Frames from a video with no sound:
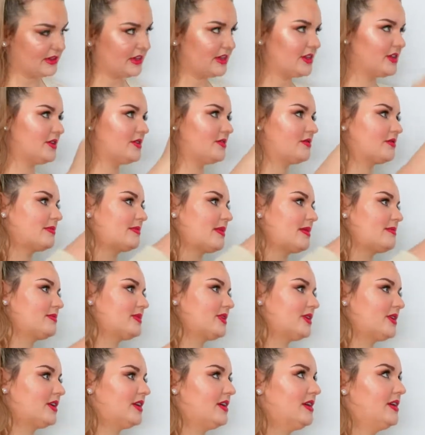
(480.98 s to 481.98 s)
that you
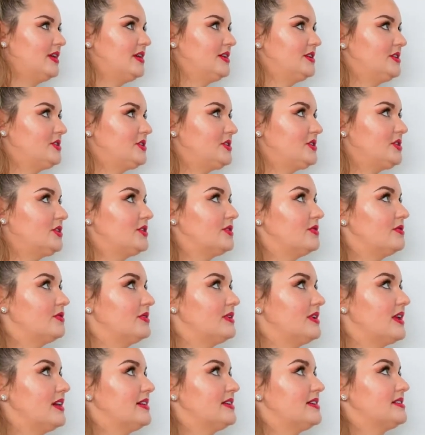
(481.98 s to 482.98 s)
remember to
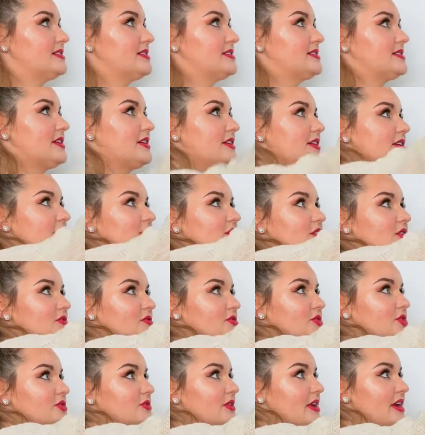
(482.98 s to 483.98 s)
not necessarily go
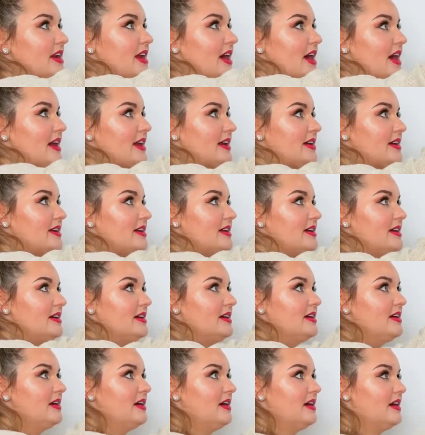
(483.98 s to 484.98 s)
straight at
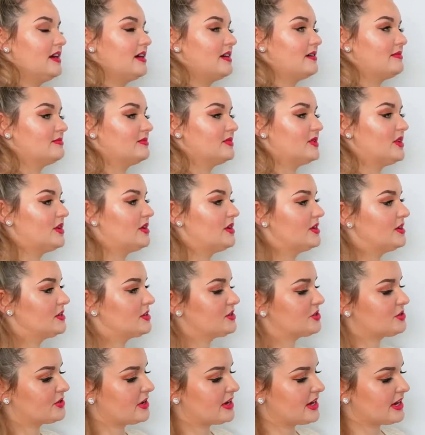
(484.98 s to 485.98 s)
it,
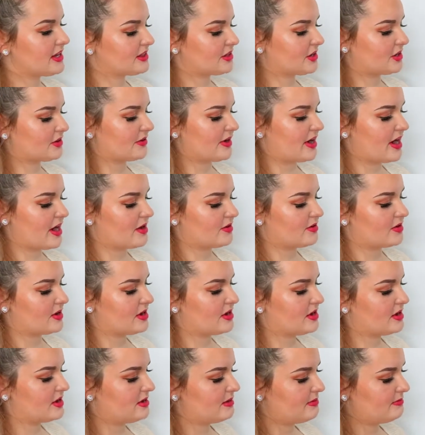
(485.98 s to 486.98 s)
straight at the crown,
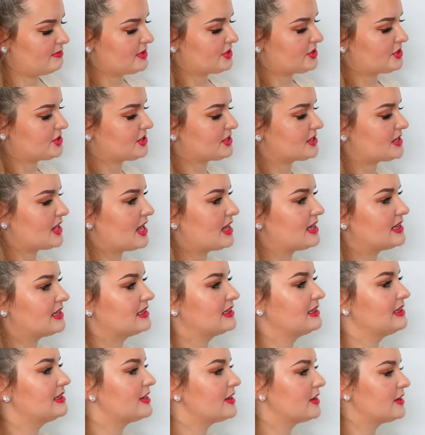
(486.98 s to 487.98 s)
but just a
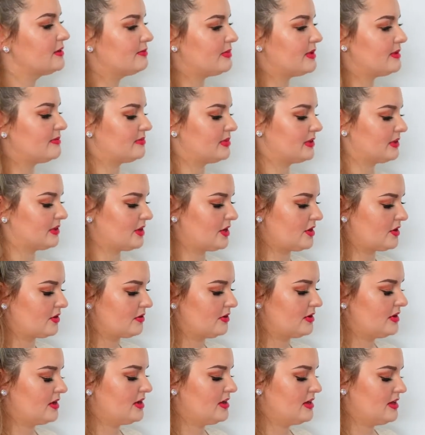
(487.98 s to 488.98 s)
little bit
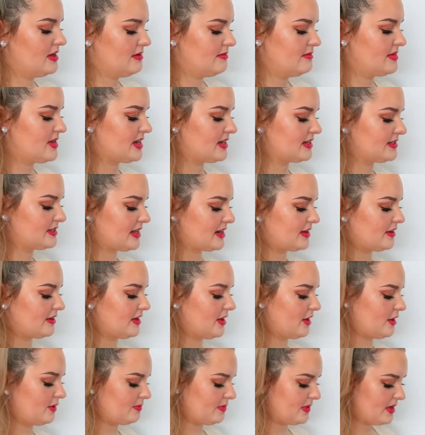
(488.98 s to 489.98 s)
below, because that'll
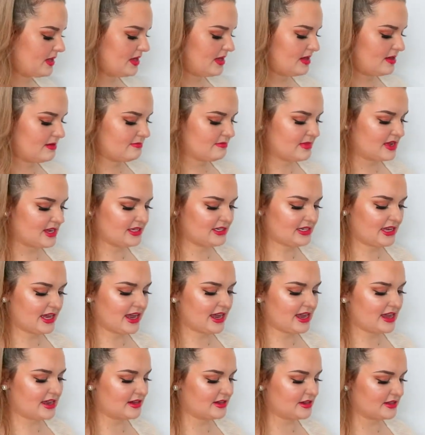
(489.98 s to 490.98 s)
help
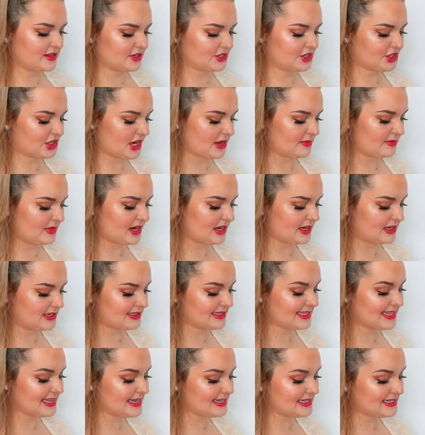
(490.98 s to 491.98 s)
maintain the shape
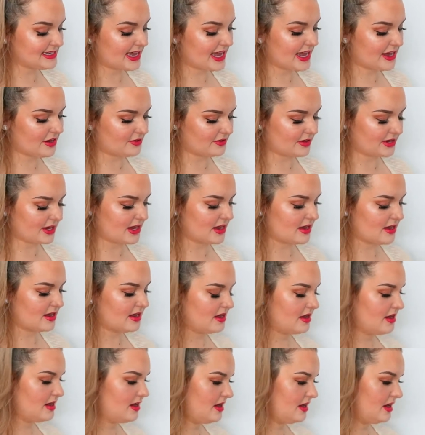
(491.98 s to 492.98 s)
and the integrity
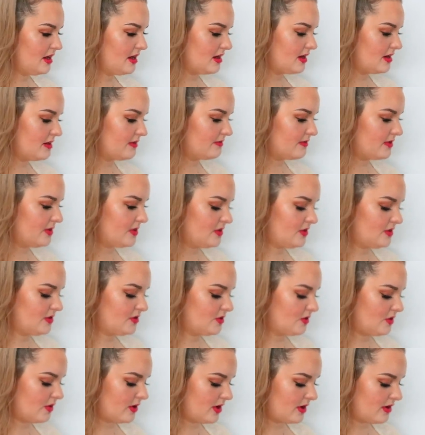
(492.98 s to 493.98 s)
of
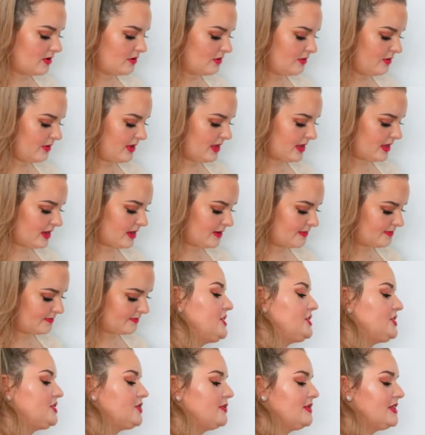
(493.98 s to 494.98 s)
your wig.
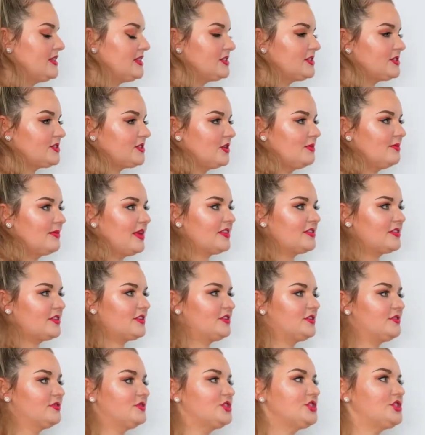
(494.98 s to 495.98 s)
Doing the slow
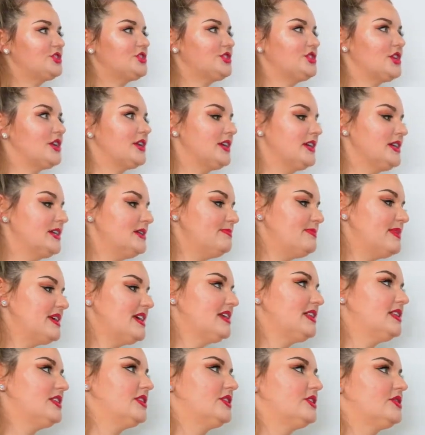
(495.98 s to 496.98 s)
method, you shouldn't
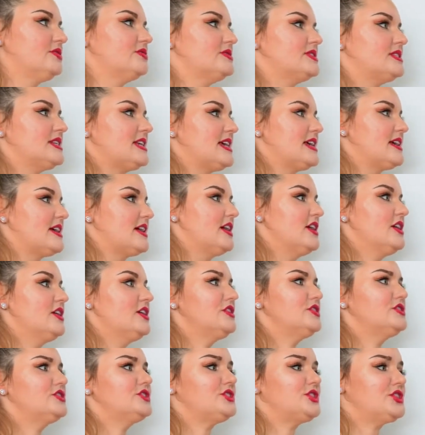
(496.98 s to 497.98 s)
be losing
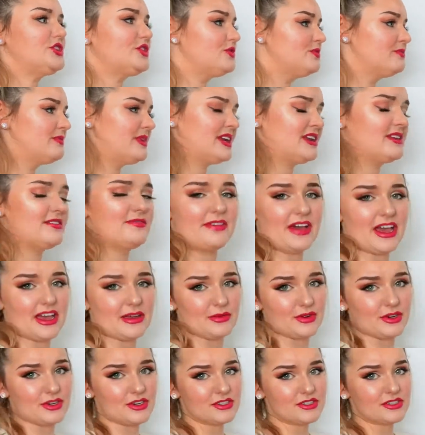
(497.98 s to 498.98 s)
too many
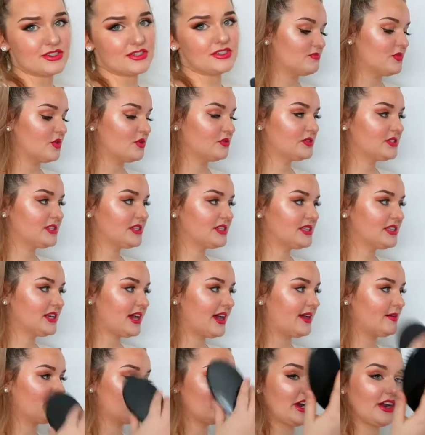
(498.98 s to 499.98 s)
fibers. Most of the
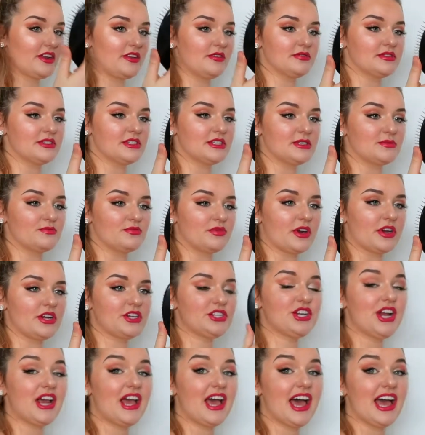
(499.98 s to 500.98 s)
time when I use this
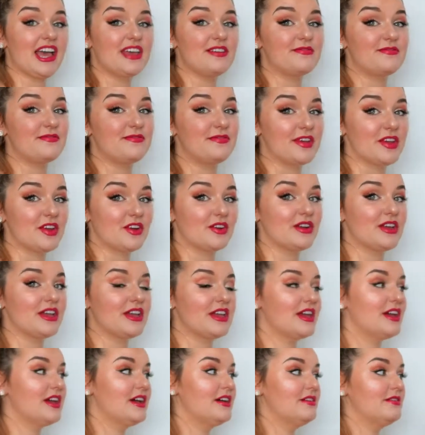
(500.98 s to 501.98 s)
brush, I
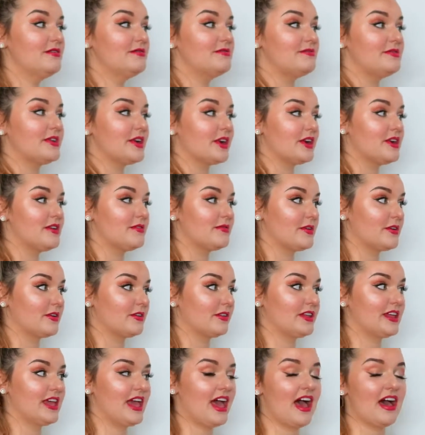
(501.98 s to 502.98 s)
very
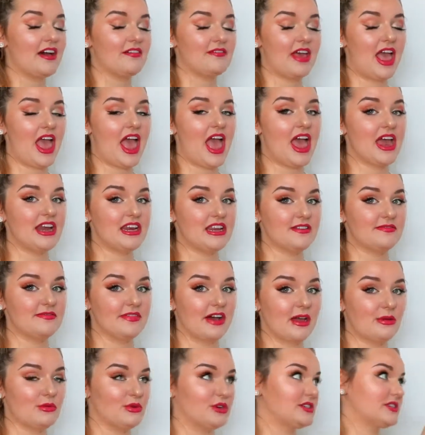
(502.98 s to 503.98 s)
rarely have any
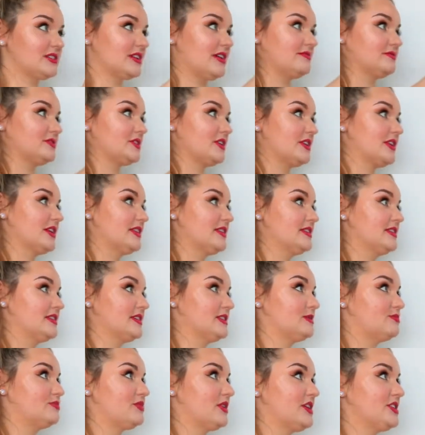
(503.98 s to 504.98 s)
fibers left on it.
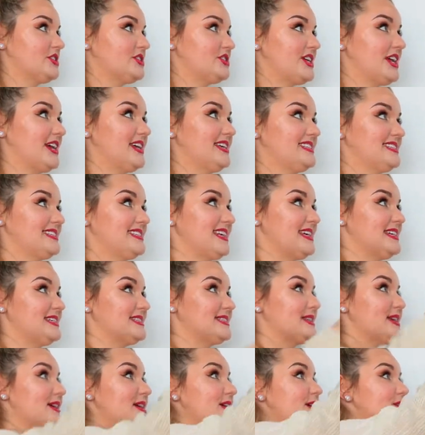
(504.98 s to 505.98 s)
This brush
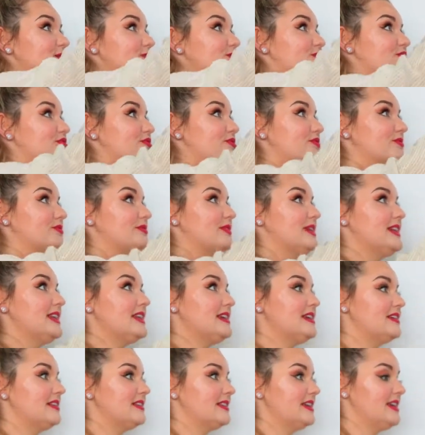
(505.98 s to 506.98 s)
stays pretty
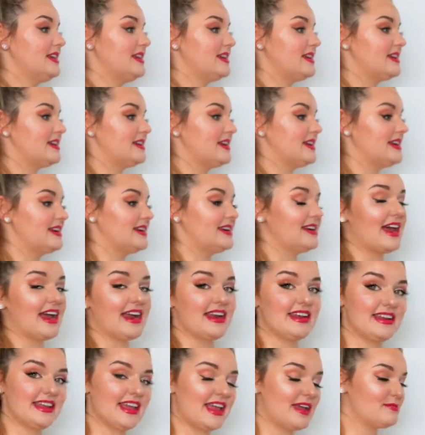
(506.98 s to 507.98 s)
clean
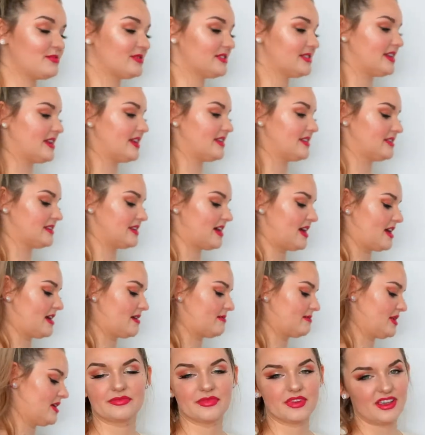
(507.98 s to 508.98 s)
98% of the
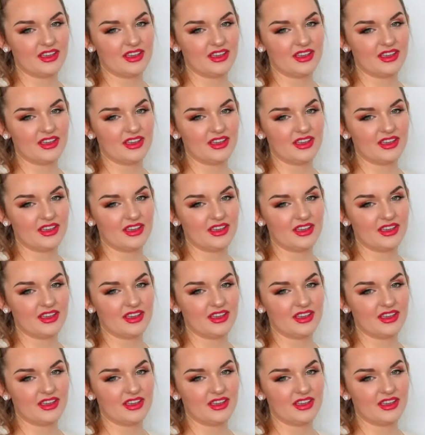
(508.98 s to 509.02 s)
time.